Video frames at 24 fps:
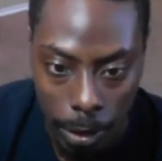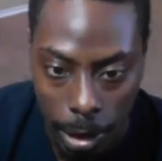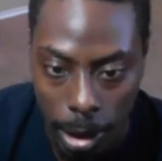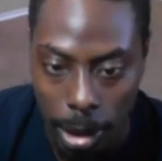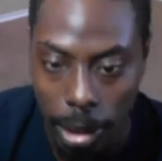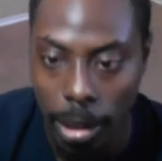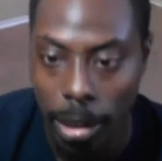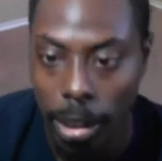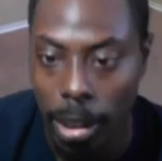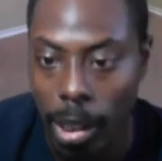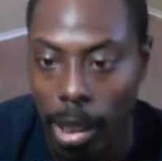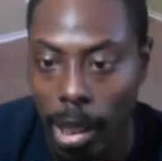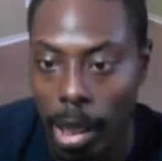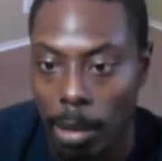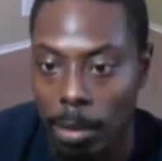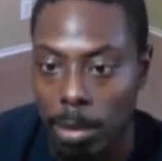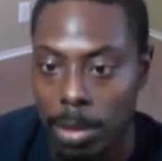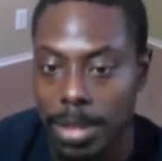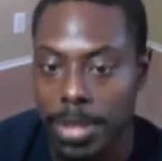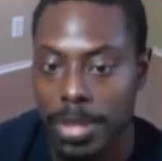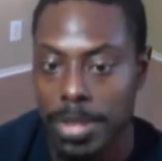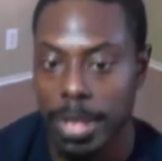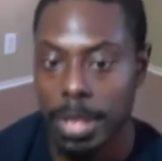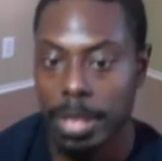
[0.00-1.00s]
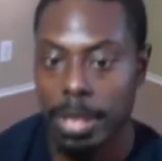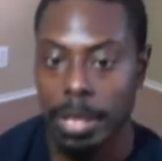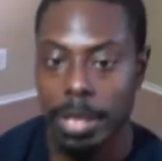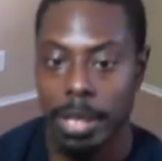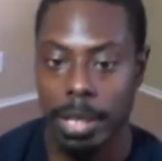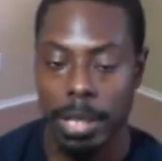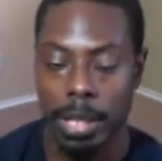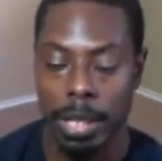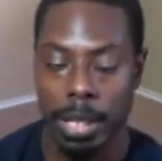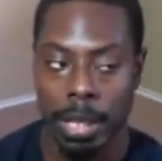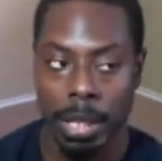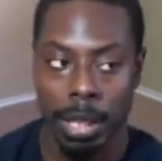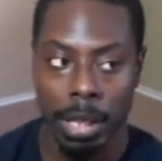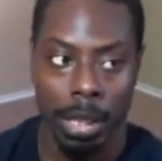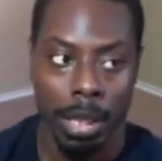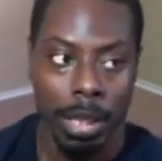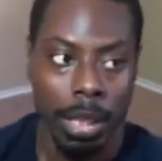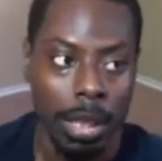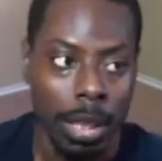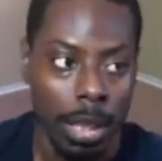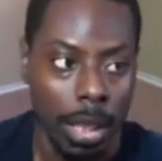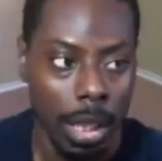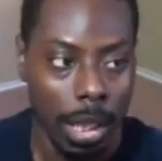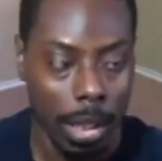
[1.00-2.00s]
Okay. I would say
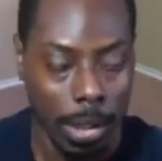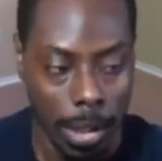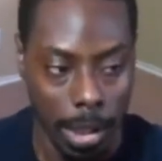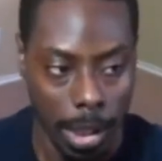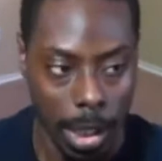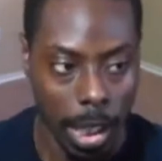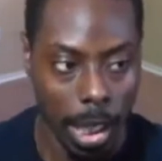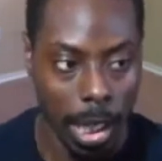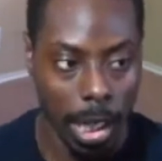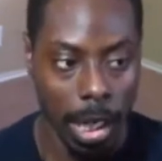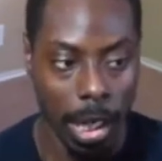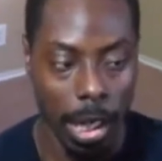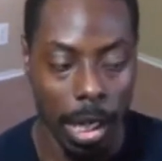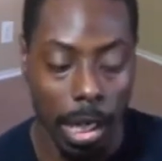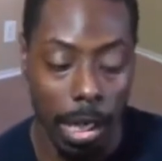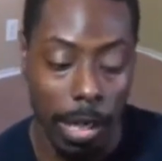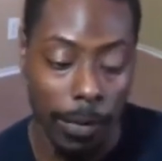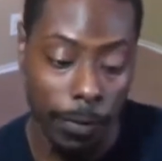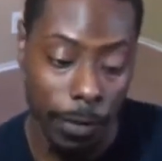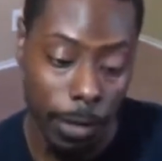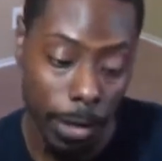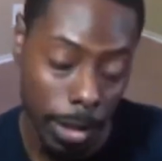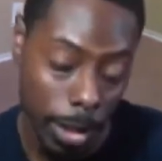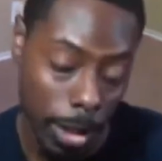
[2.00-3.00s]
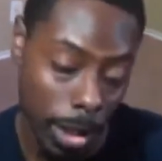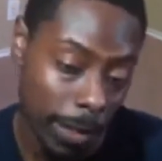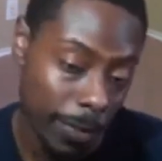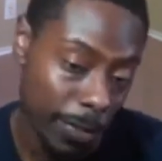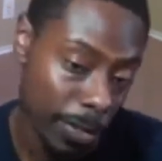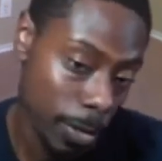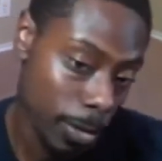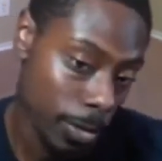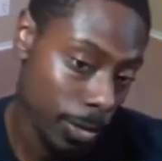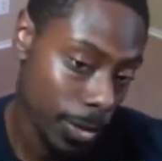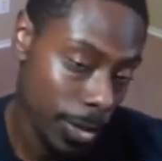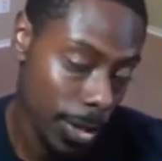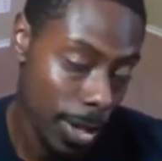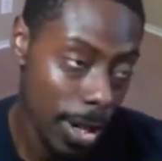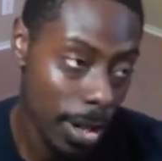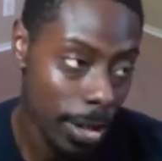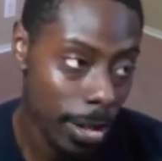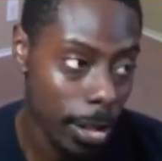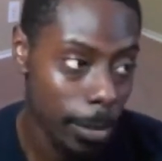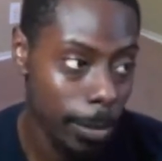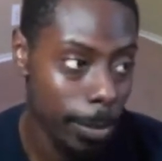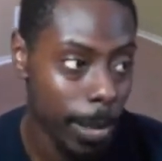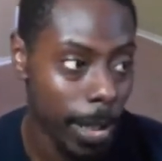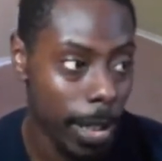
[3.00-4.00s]
if you're
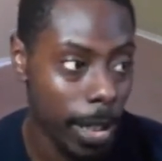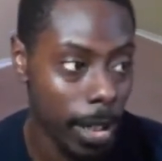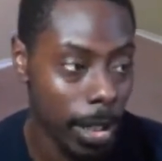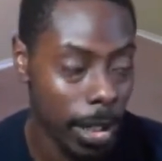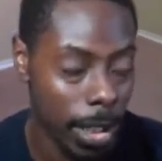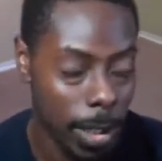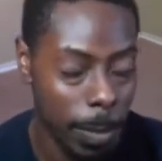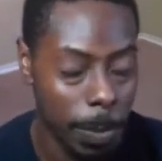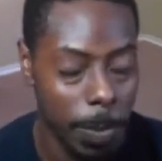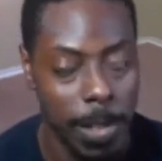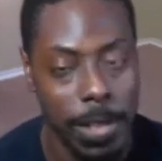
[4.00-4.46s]
talking about,